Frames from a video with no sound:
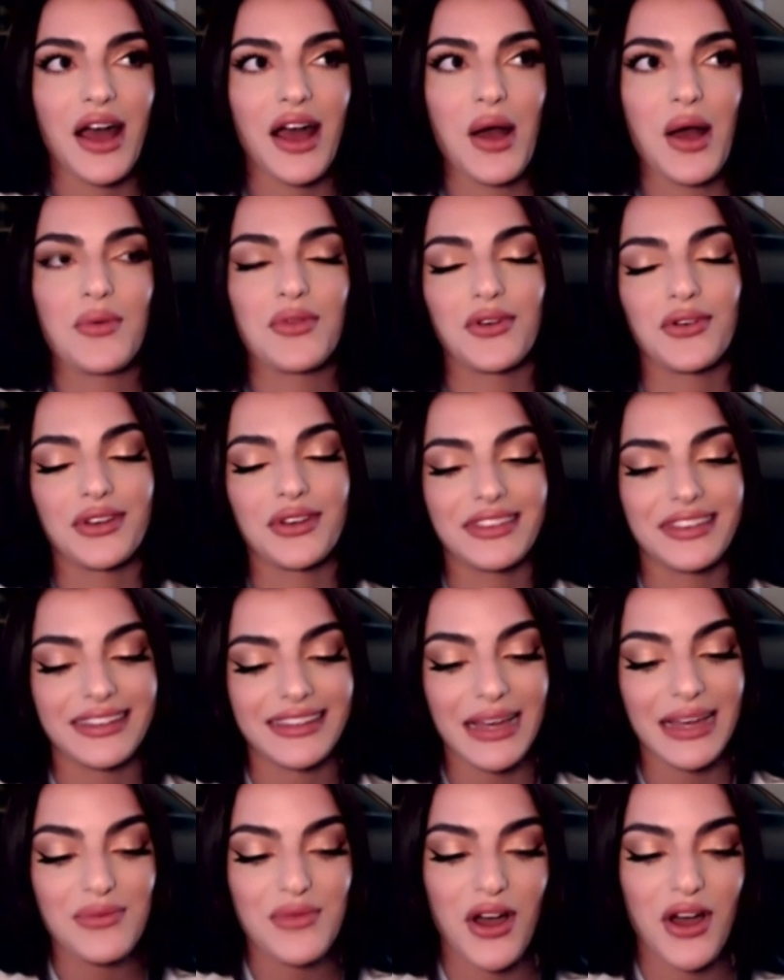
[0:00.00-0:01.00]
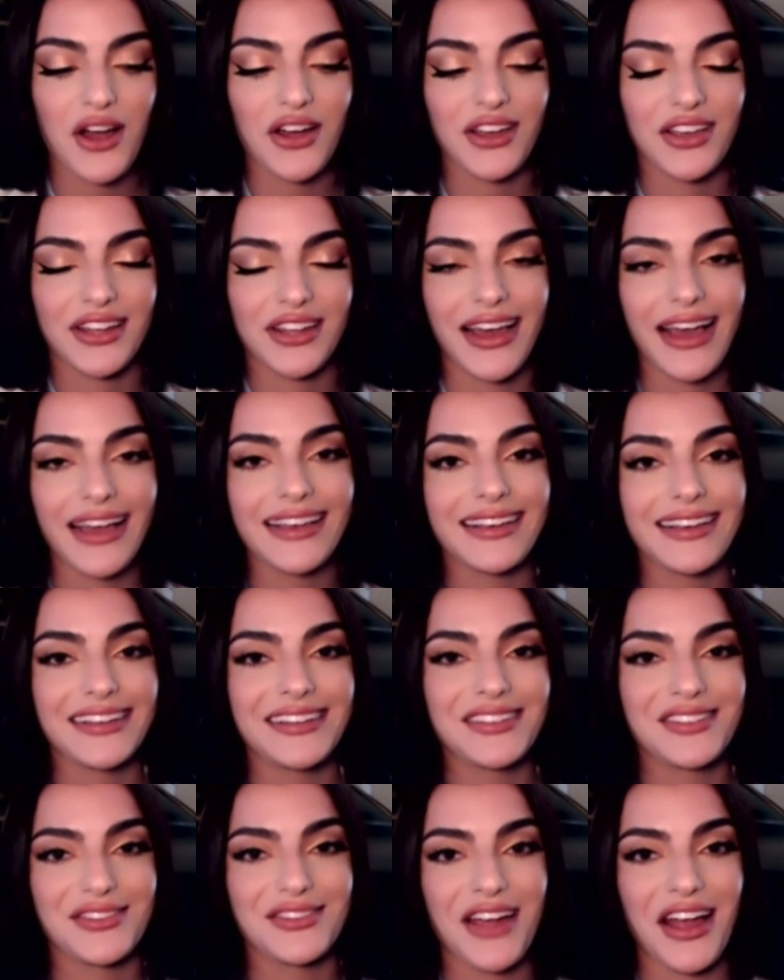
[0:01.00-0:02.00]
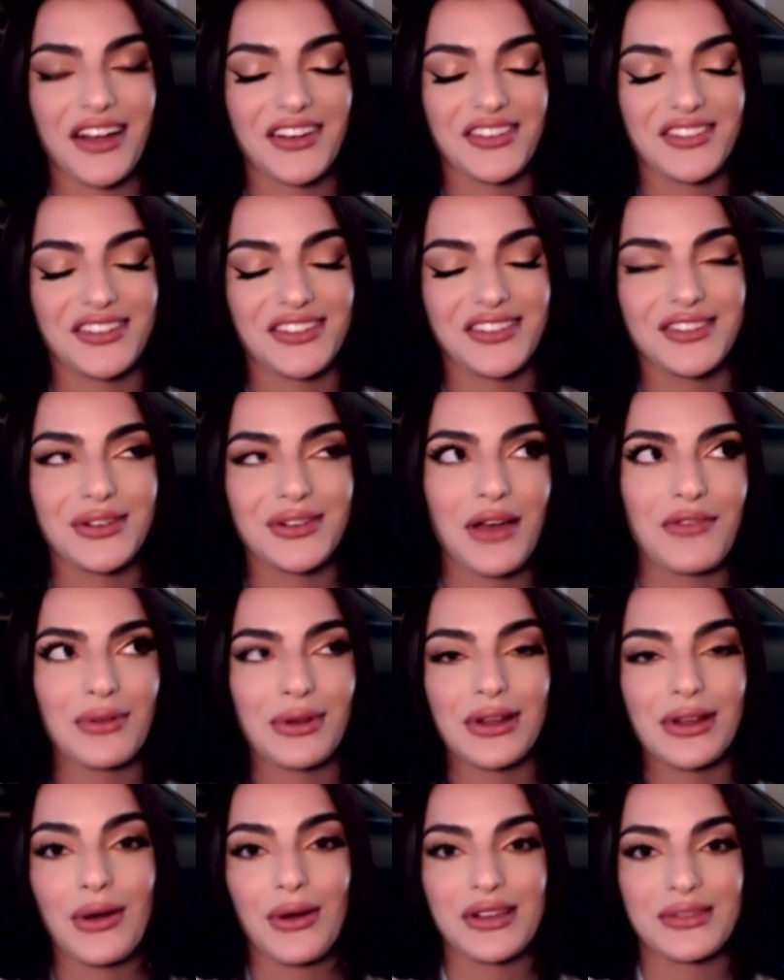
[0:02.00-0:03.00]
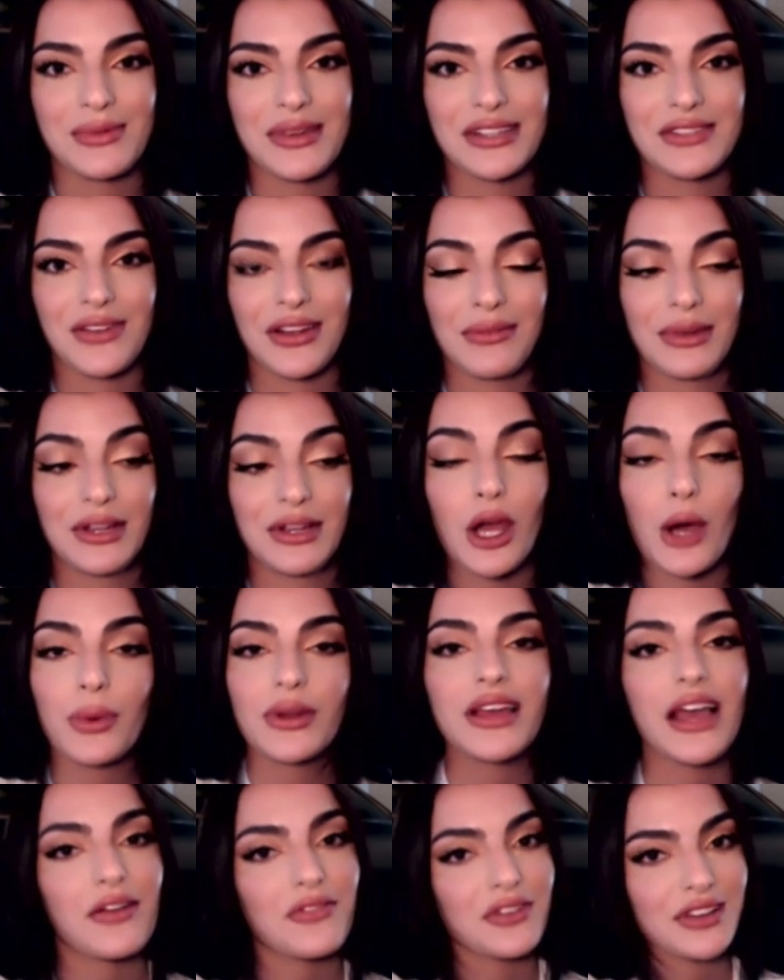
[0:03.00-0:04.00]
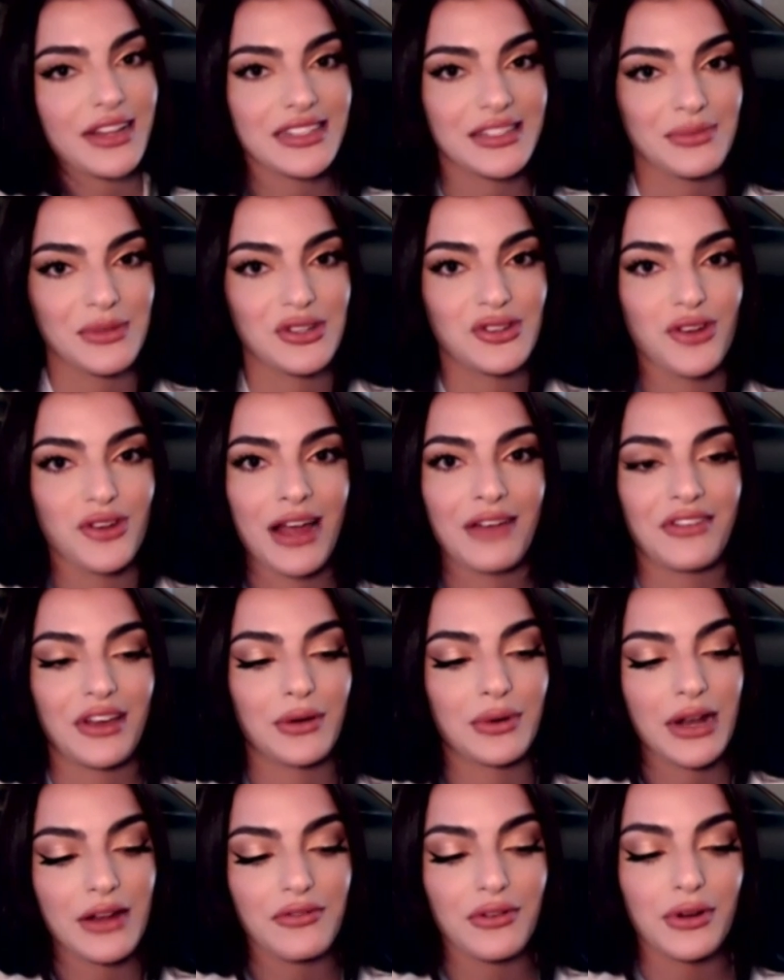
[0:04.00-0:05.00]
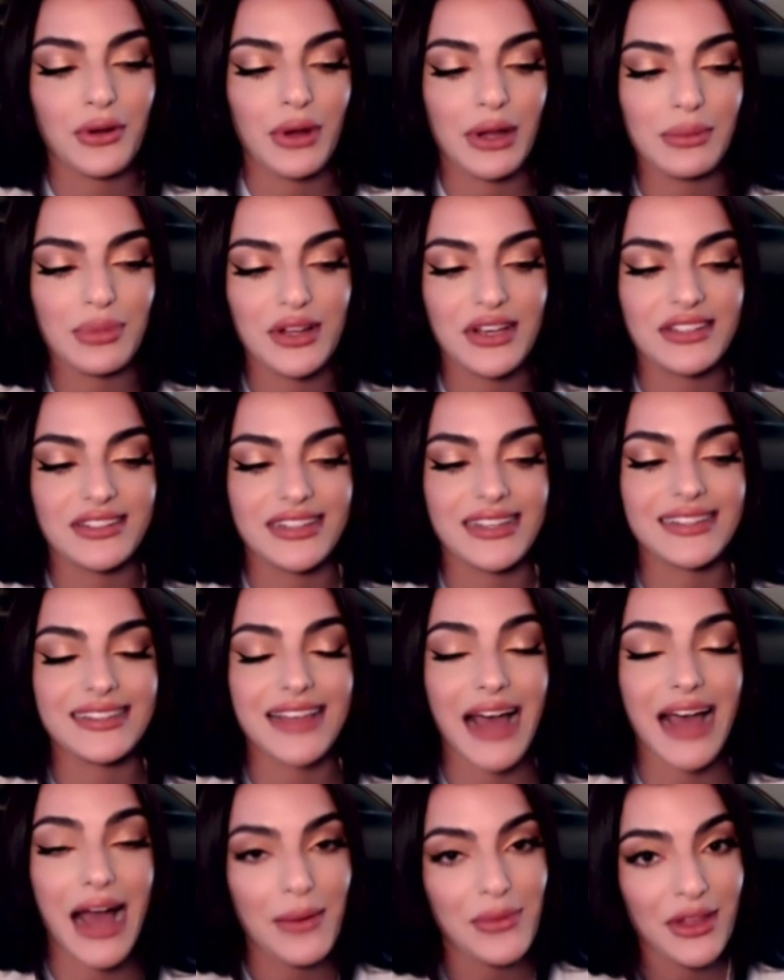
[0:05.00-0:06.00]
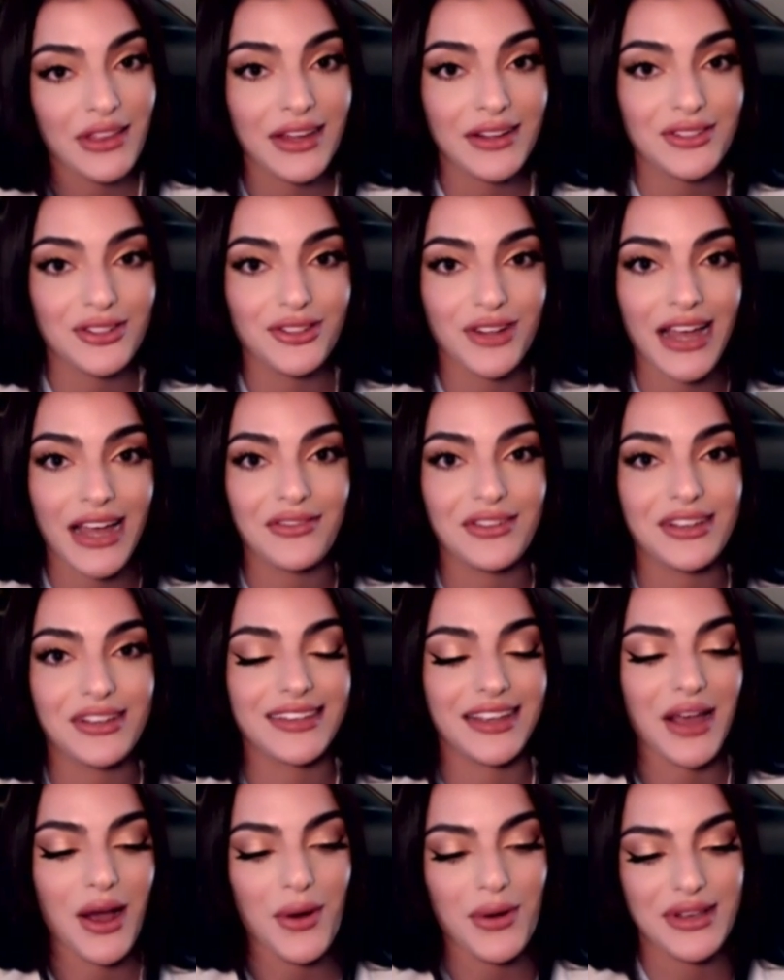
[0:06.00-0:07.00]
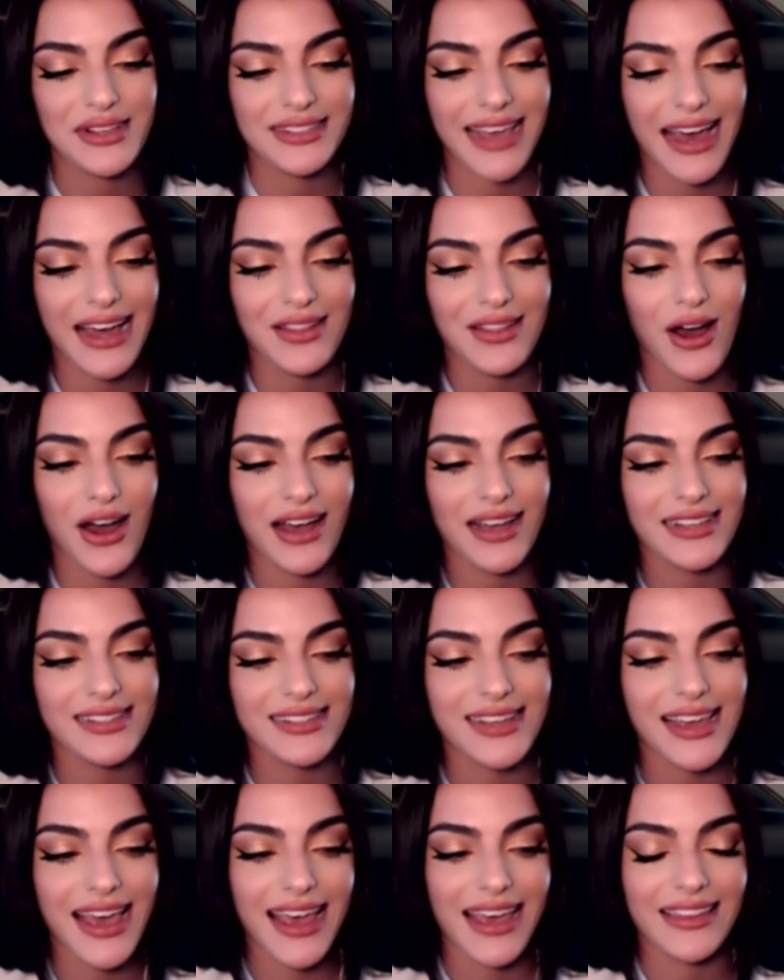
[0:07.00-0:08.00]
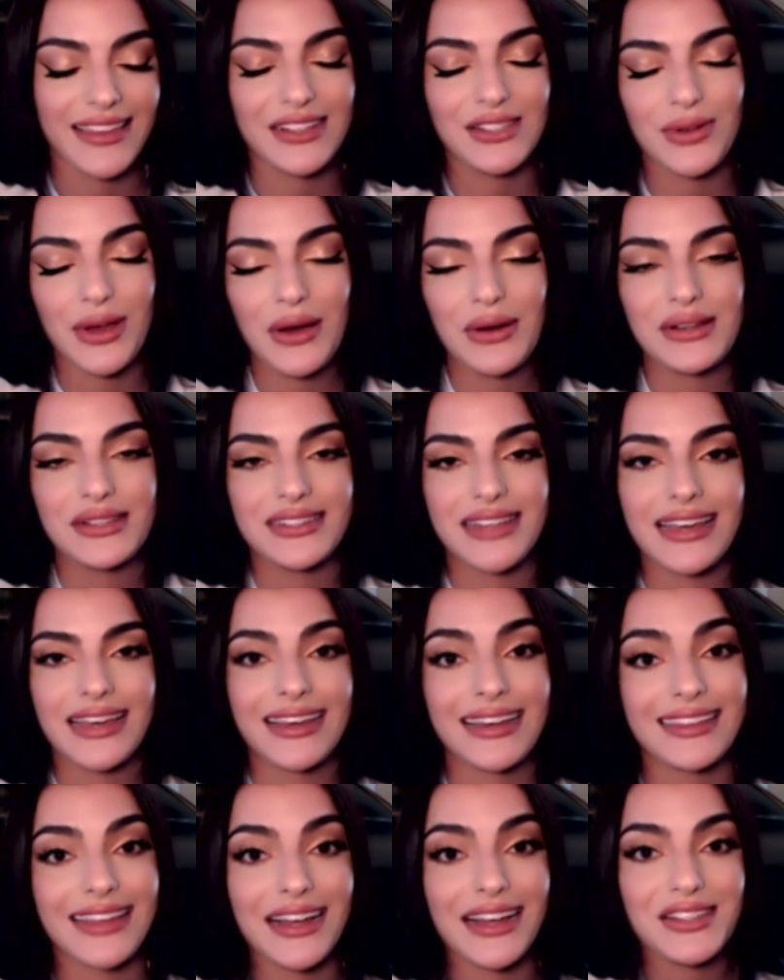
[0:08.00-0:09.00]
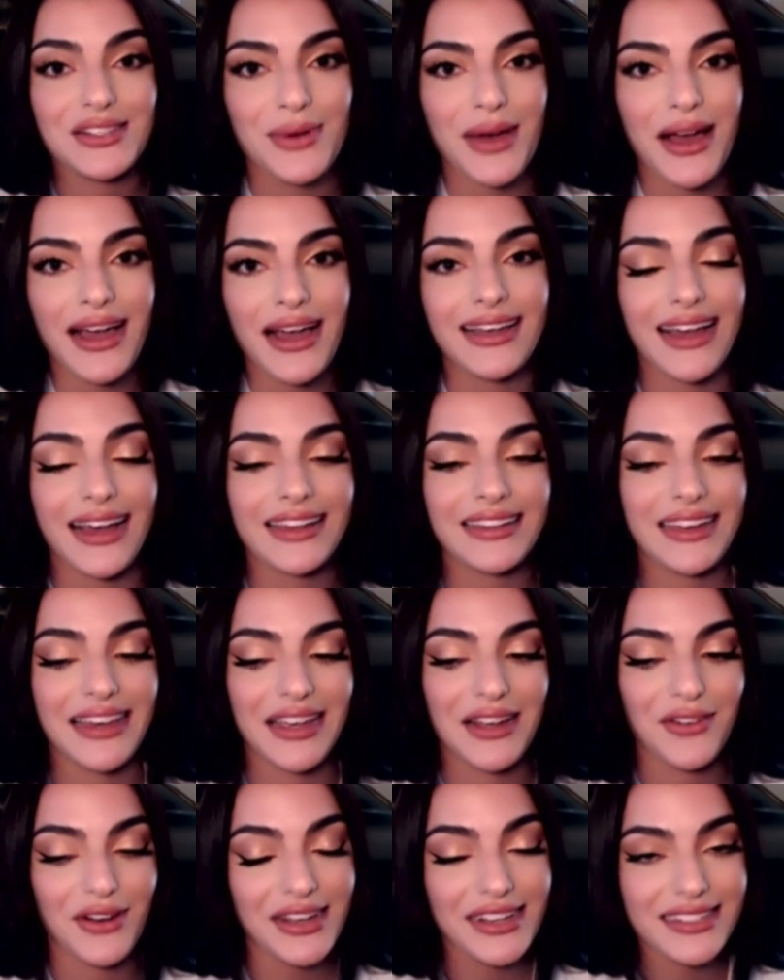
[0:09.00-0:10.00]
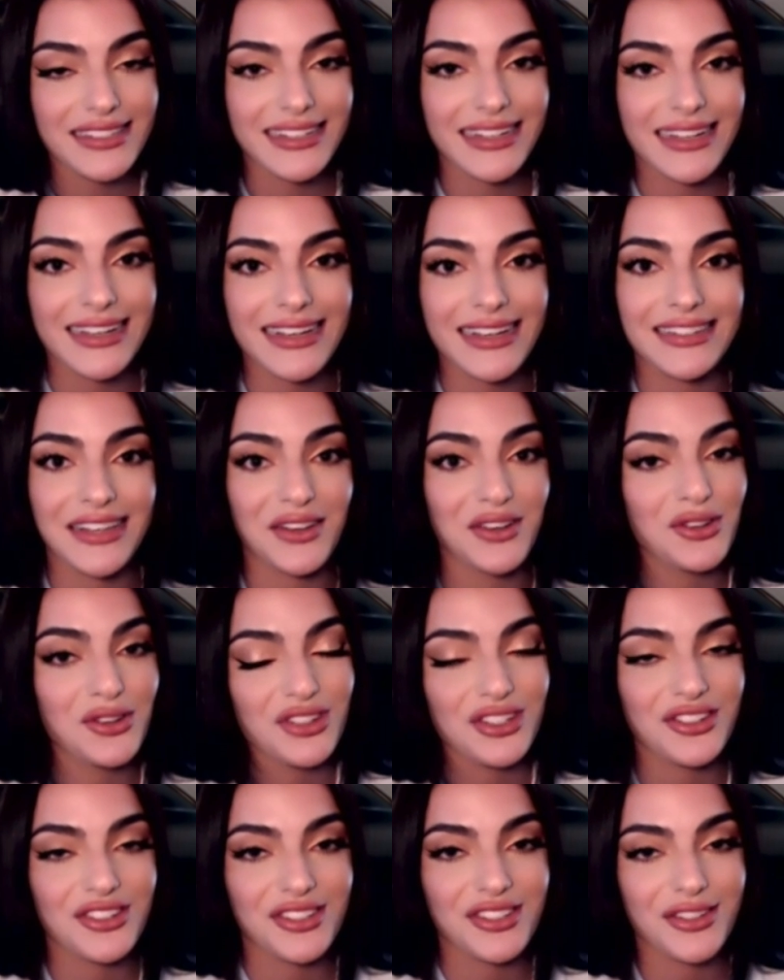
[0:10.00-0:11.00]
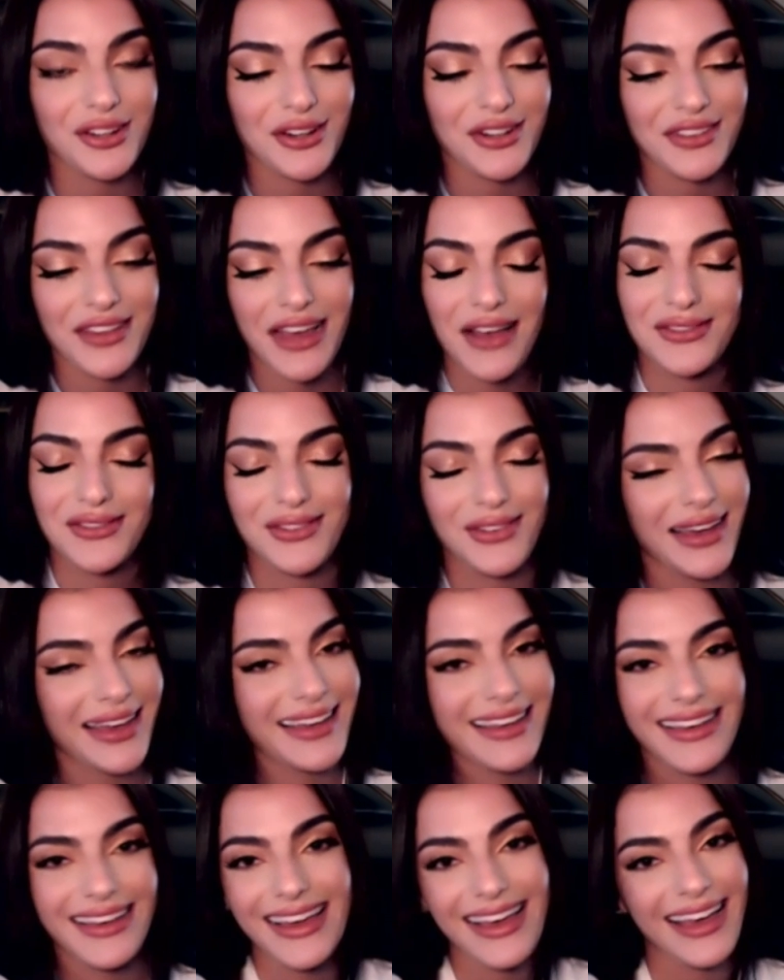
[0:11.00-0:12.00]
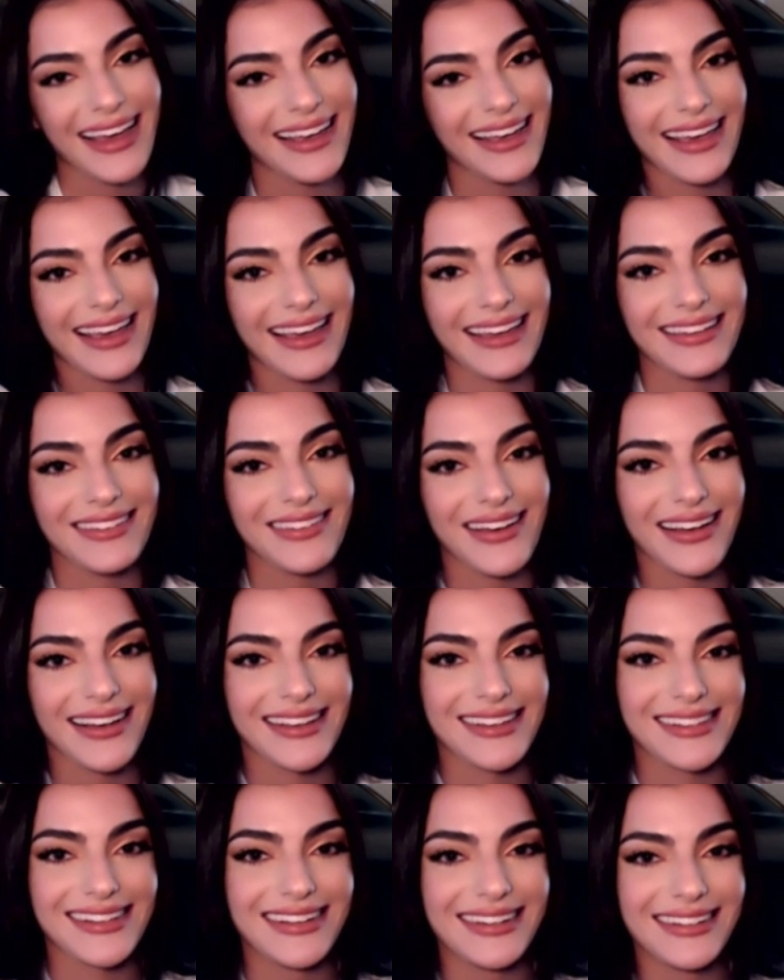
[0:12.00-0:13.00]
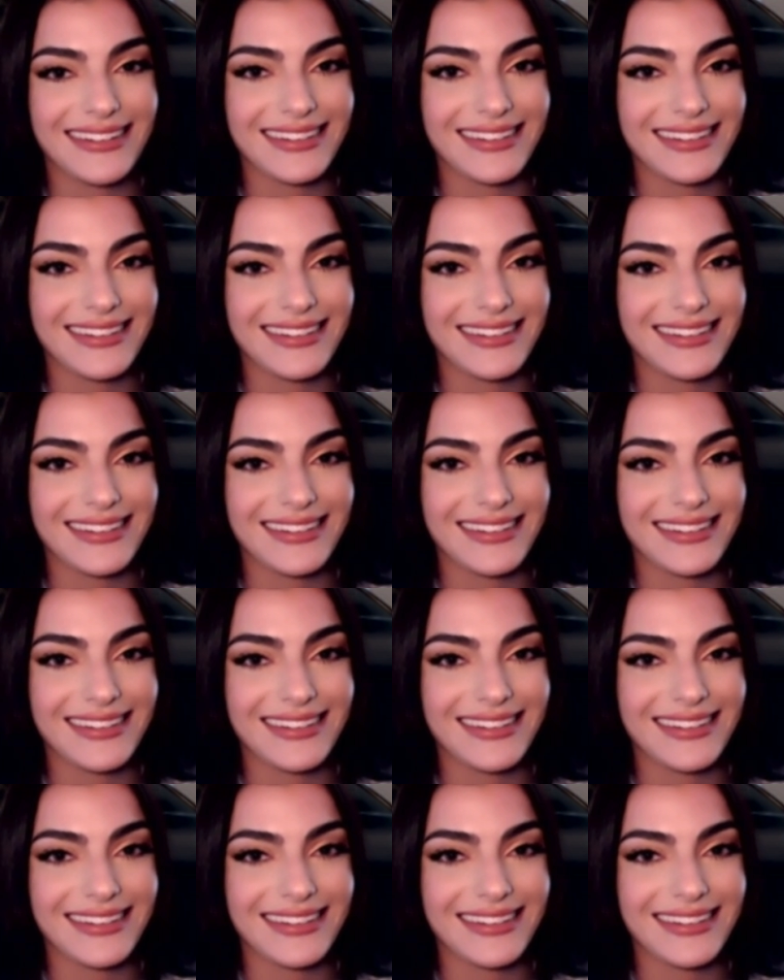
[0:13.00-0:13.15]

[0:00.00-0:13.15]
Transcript: The only thing that I'm not good at is directions, so everybody always makes fun of me. Nobody ever lets me drive. Like, whenever we're going places, I'm not allowed to drive because I always get lost, and that's why I always say, like, that's why I like racing, because I usually just turn left, so I can't get lost.